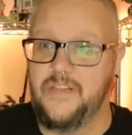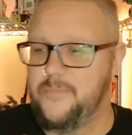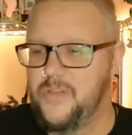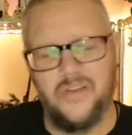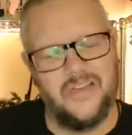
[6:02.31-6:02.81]
I'm
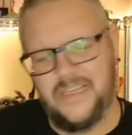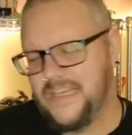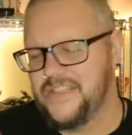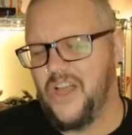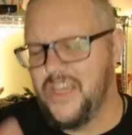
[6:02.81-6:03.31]
not,
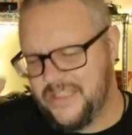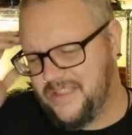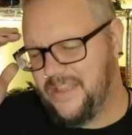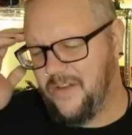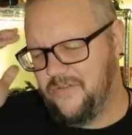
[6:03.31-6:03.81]
because I
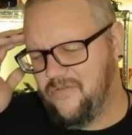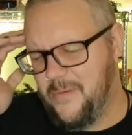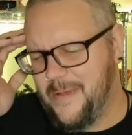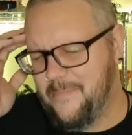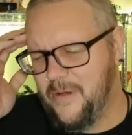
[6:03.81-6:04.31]
don't
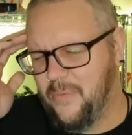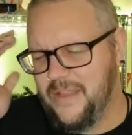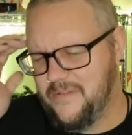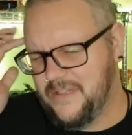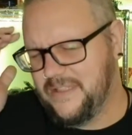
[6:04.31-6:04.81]
remember
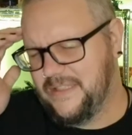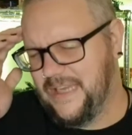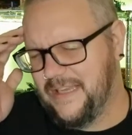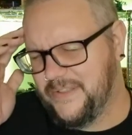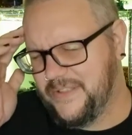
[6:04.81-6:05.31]
whether it
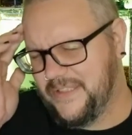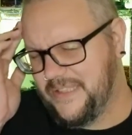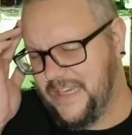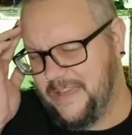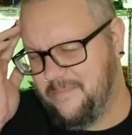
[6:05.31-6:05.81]
sounds the
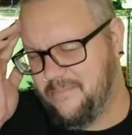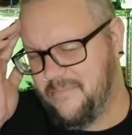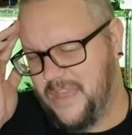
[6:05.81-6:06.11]
same.